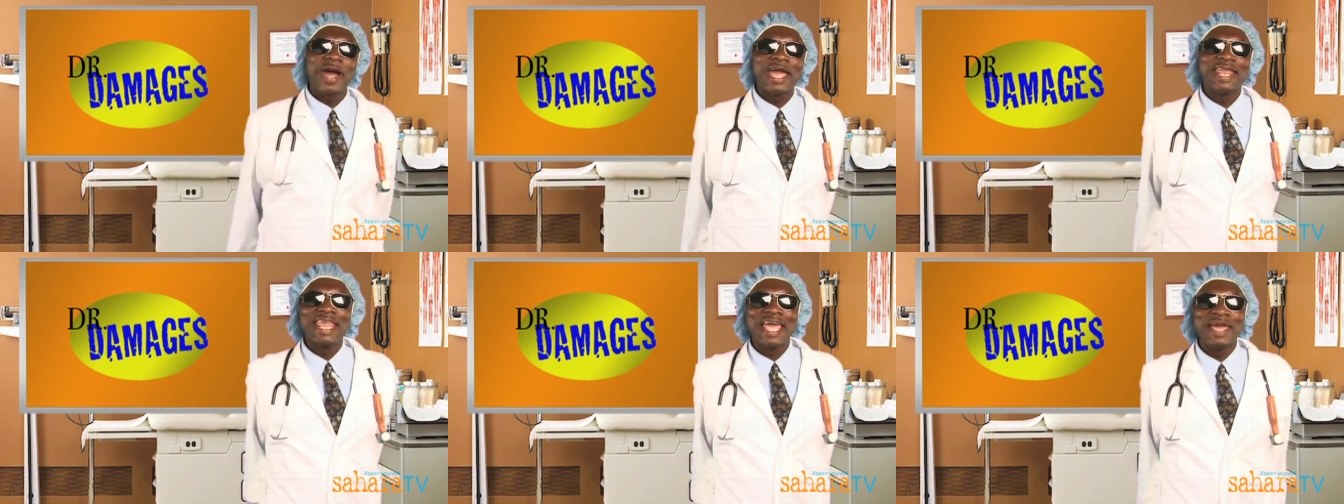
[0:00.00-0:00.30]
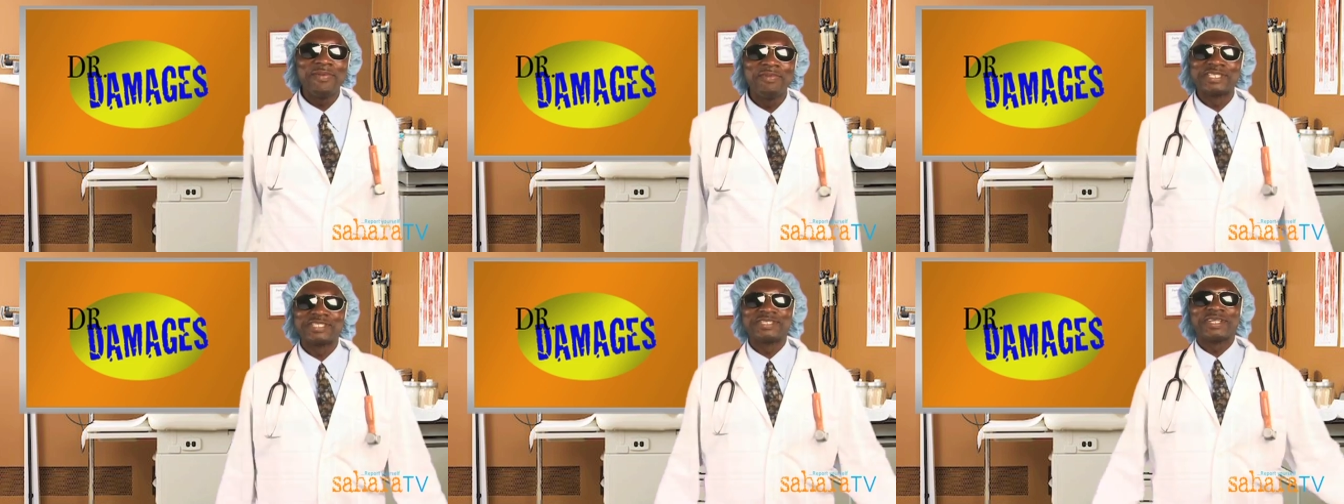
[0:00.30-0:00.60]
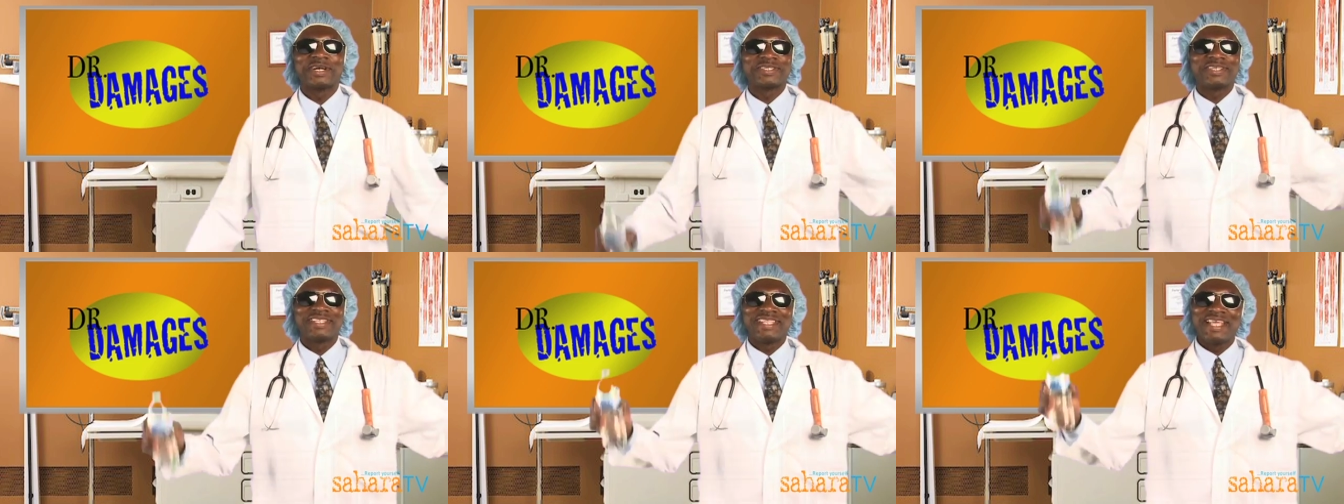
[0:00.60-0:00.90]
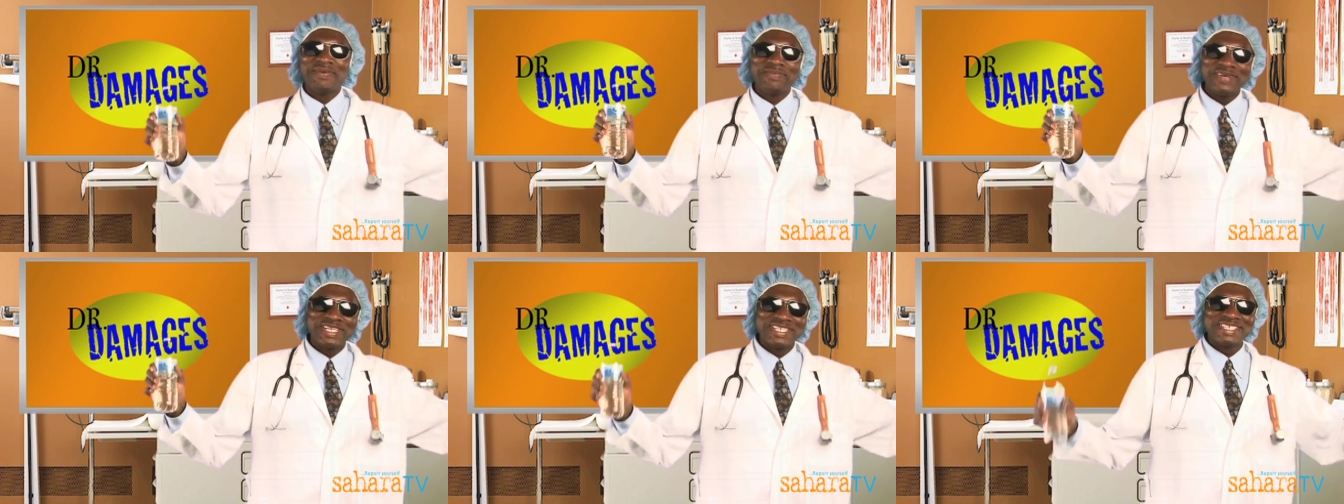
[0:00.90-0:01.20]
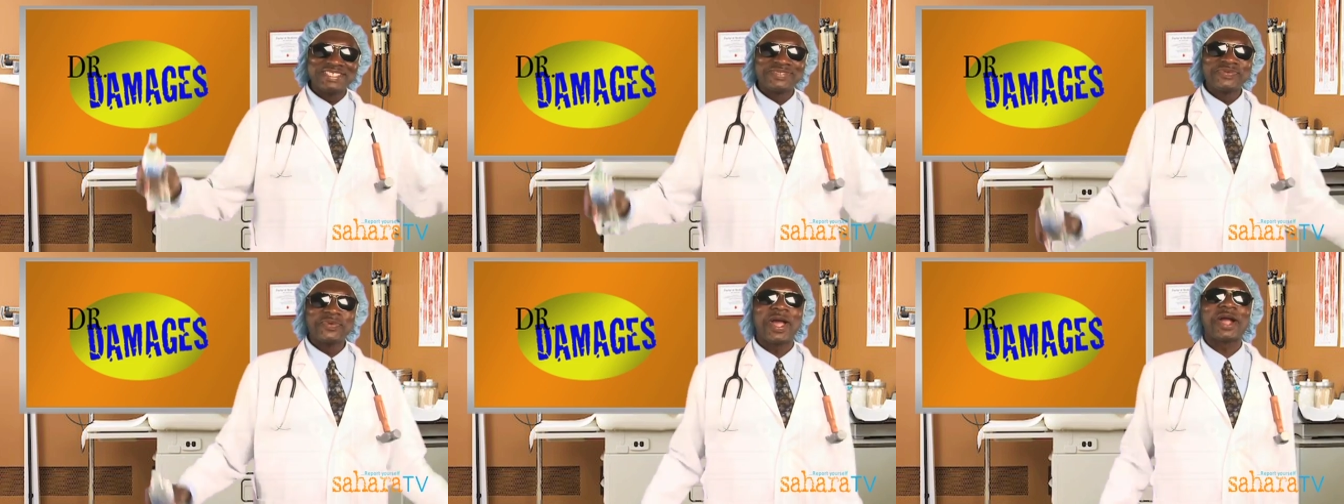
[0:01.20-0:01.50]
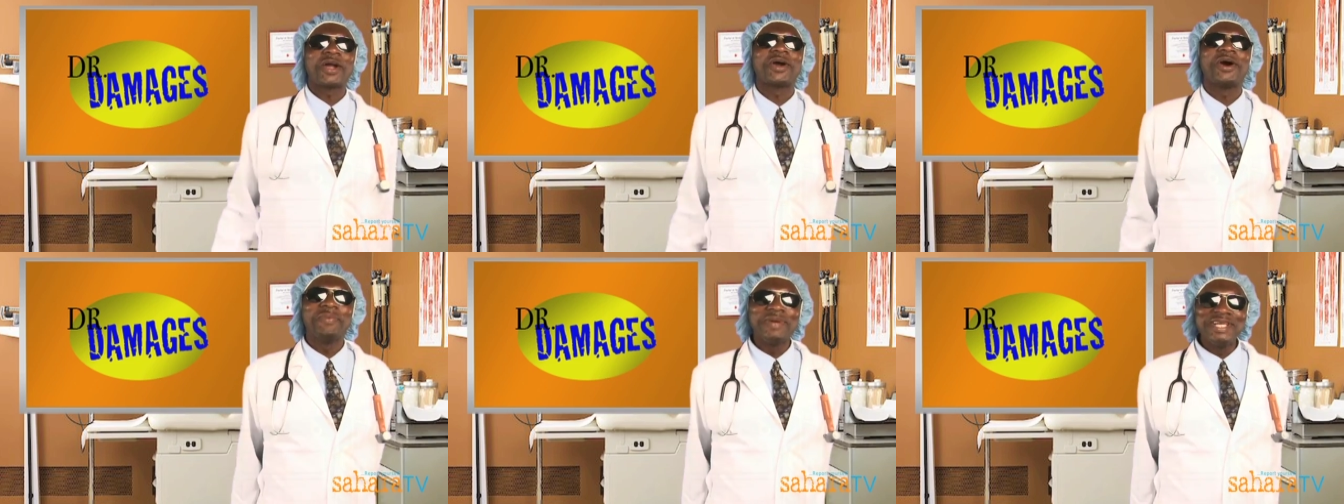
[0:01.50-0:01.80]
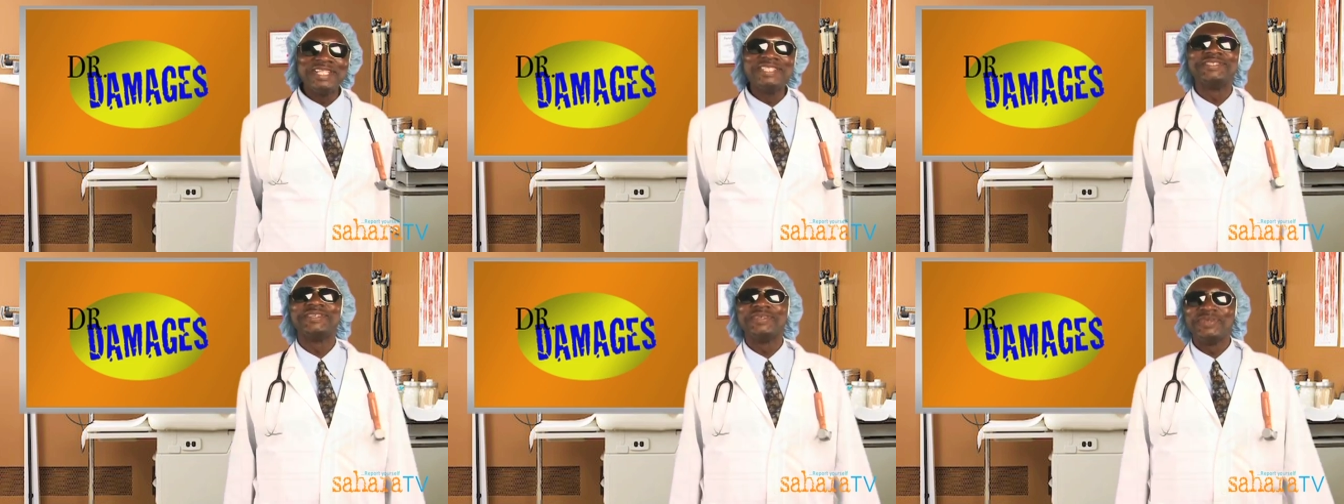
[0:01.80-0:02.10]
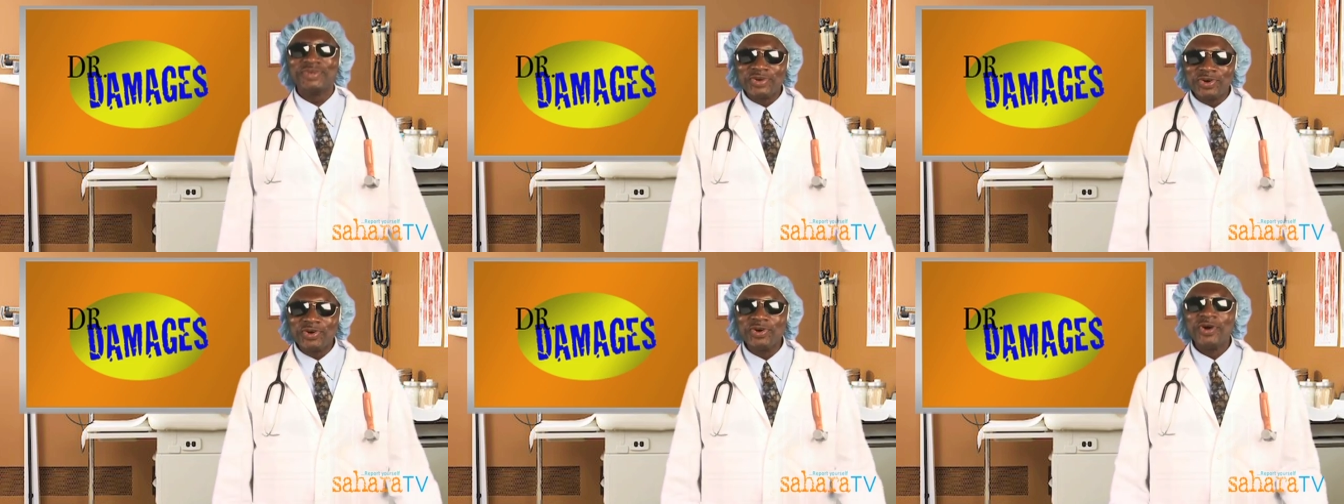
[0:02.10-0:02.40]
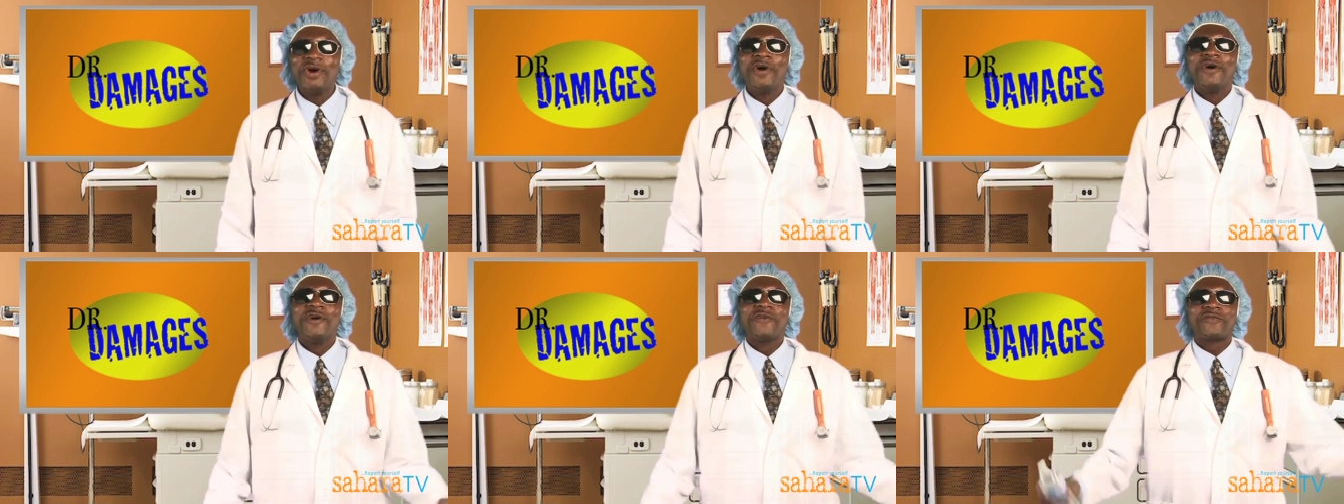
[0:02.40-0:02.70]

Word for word: My name is Dr. Damages. We're coming to you